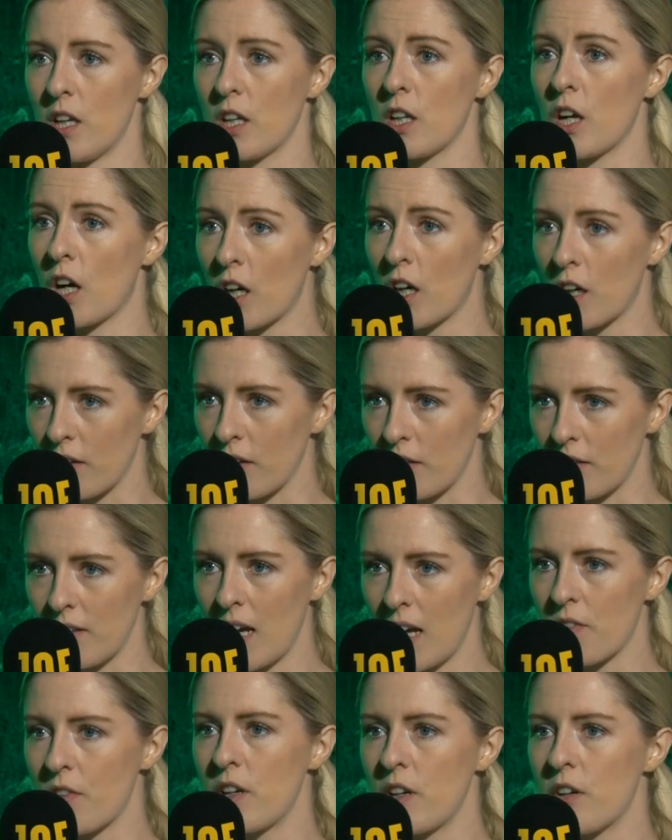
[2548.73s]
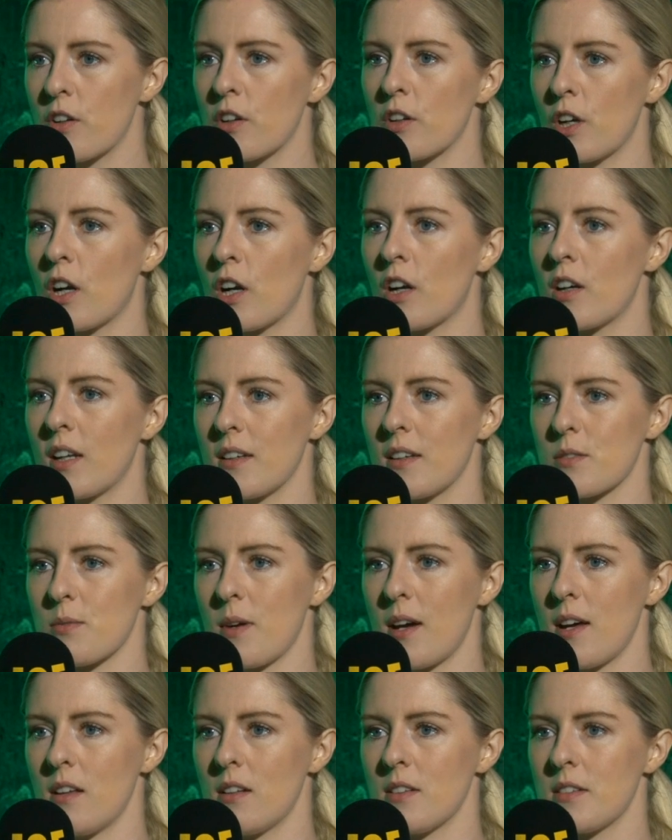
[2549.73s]
you, learn every year. You're learning as
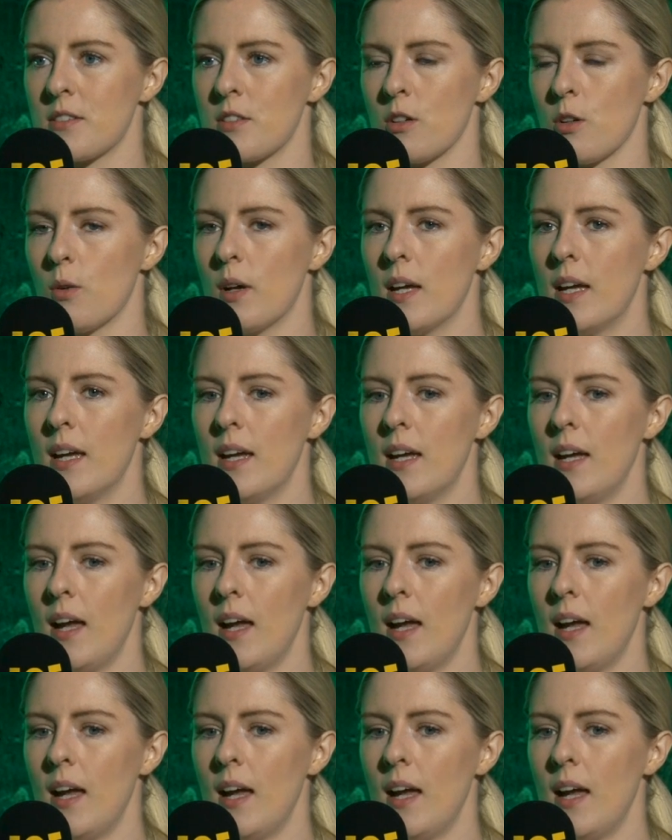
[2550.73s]
well, mm. so hmm.